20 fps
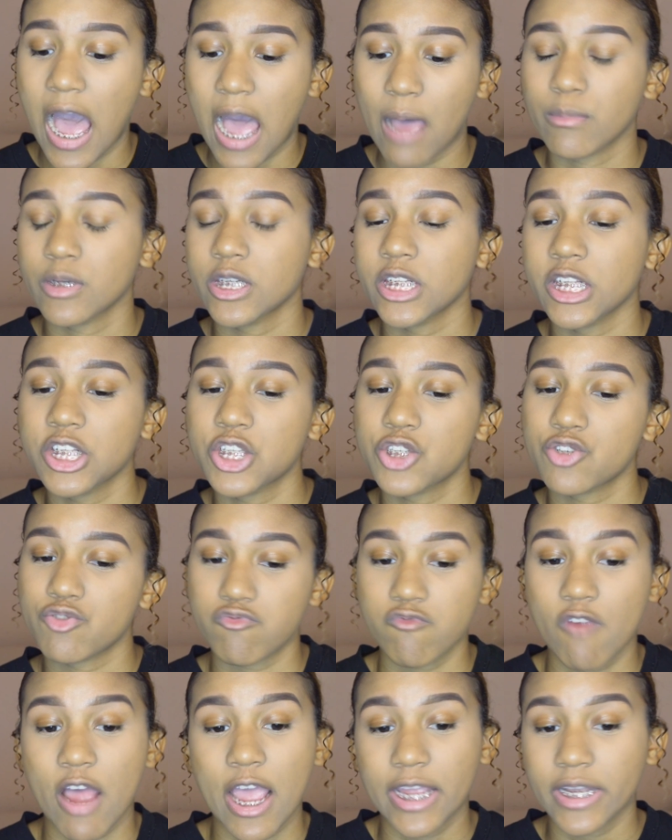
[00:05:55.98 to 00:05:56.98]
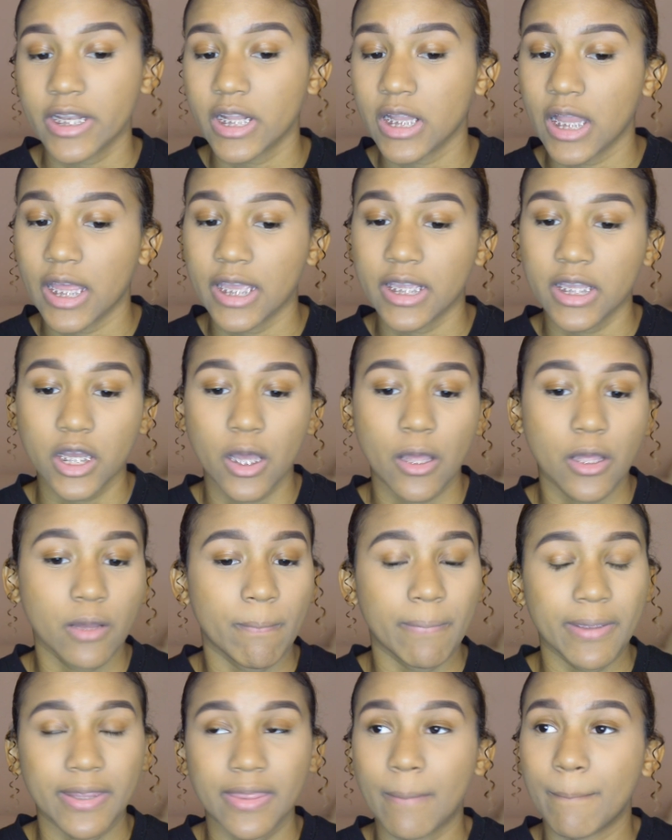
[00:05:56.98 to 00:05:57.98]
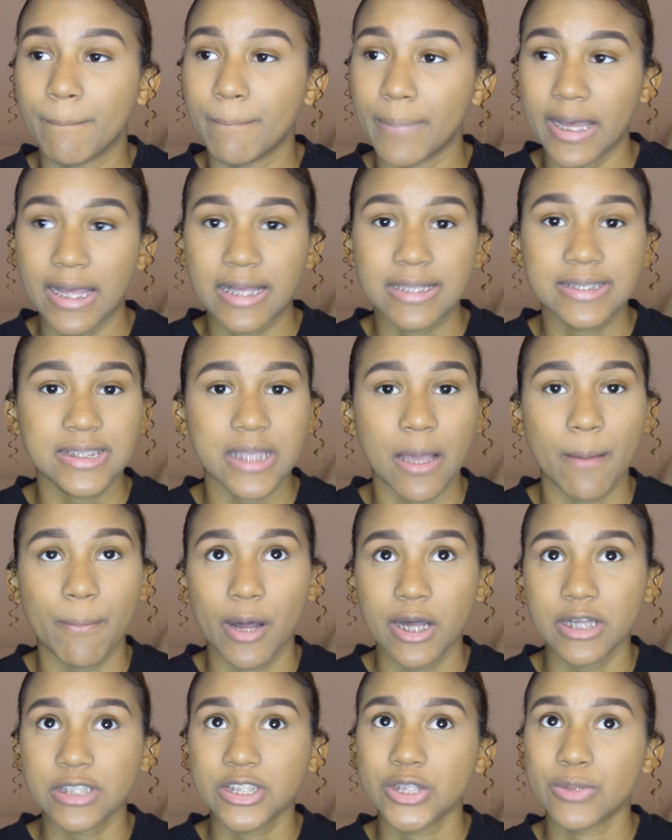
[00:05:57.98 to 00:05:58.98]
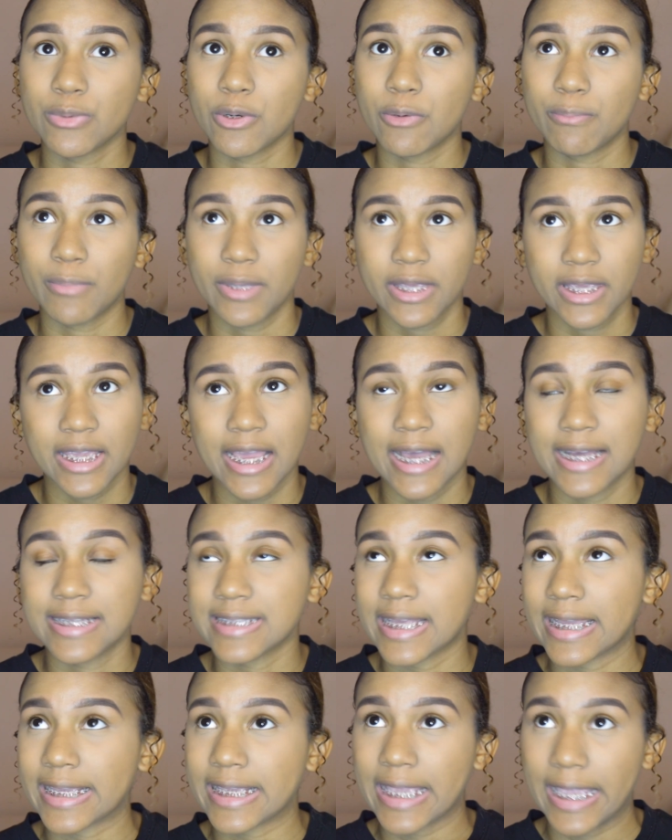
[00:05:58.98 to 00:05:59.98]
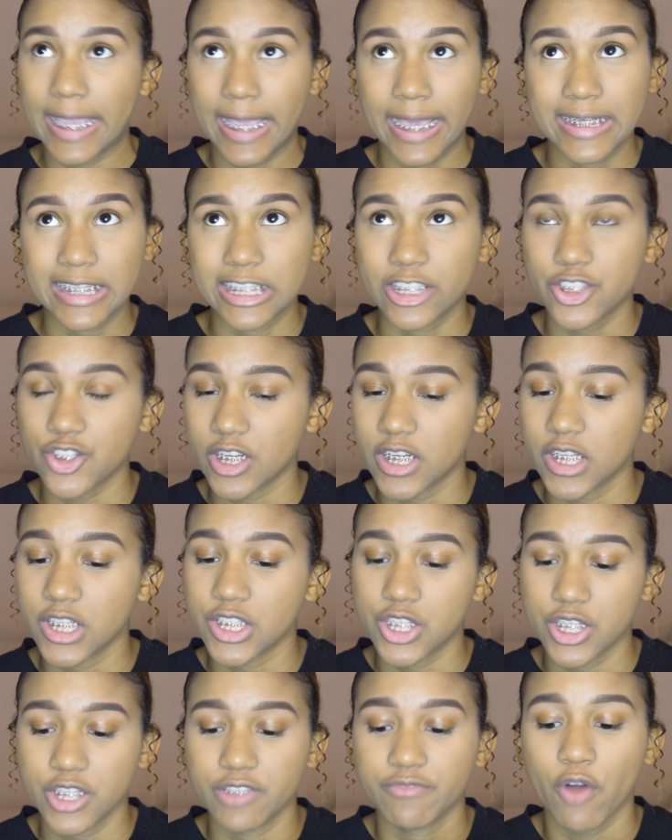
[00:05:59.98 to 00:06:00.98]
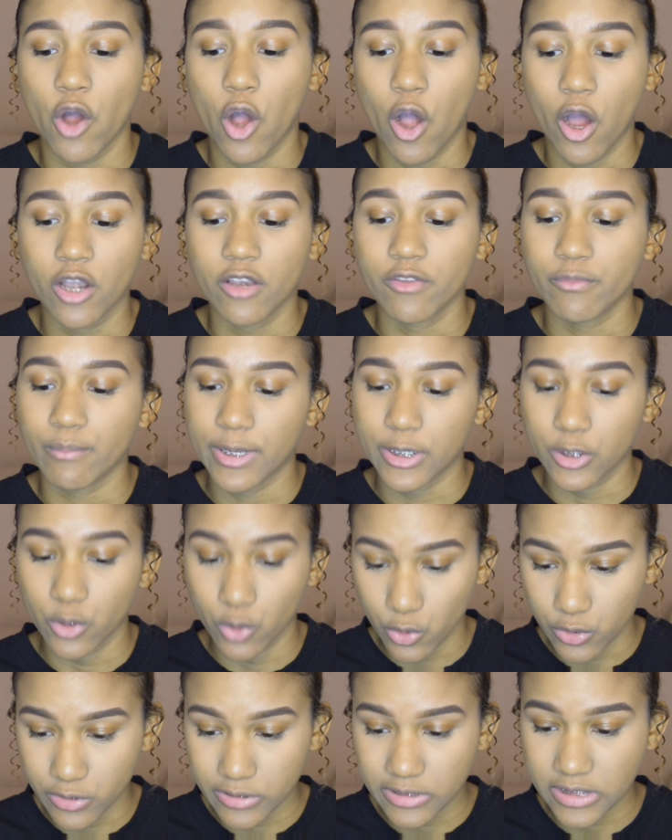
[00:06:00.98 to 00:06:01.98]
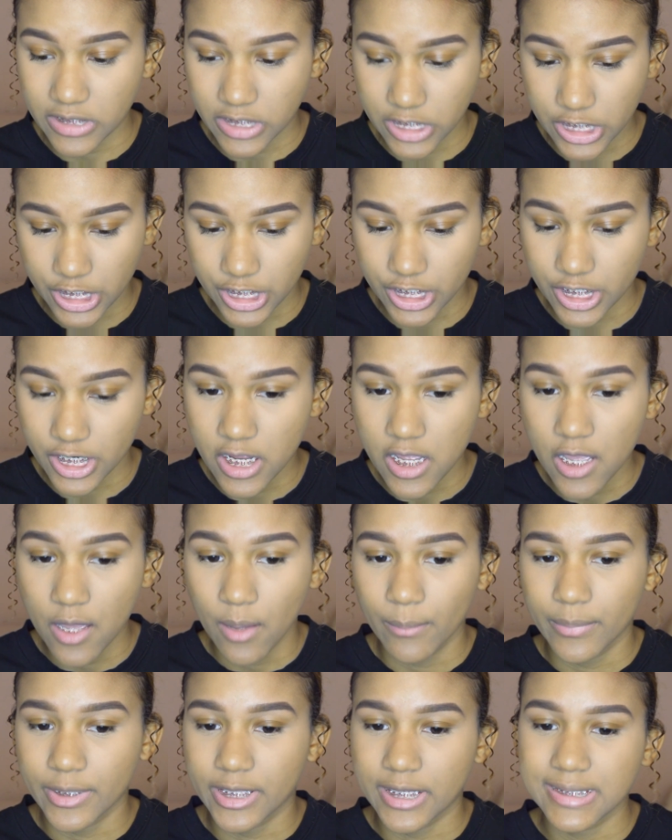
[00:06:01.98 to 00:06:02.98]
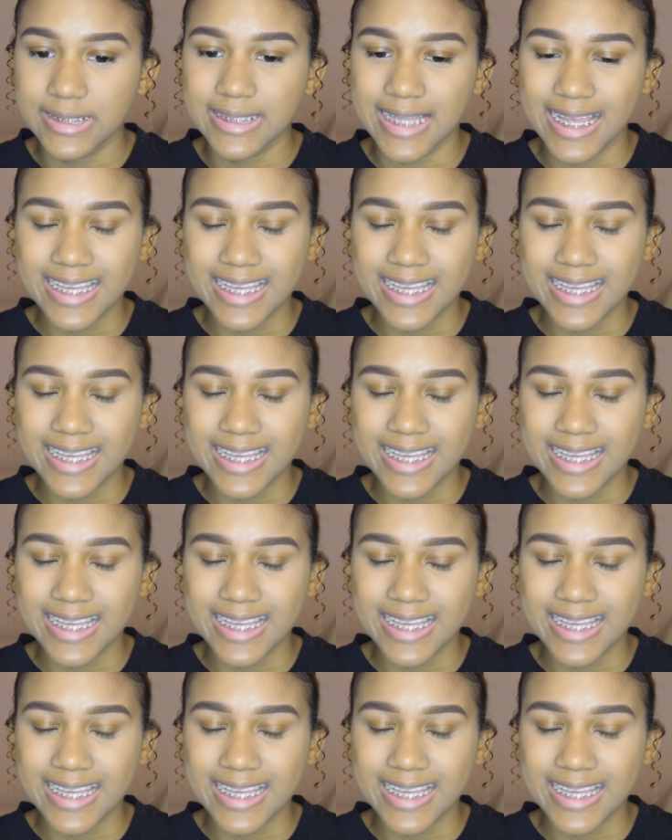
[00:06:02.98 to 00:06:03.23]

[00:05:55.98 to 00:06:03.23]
I'm gonna try to like be the best possible me as I can and try to achieve all of my goals this year. Because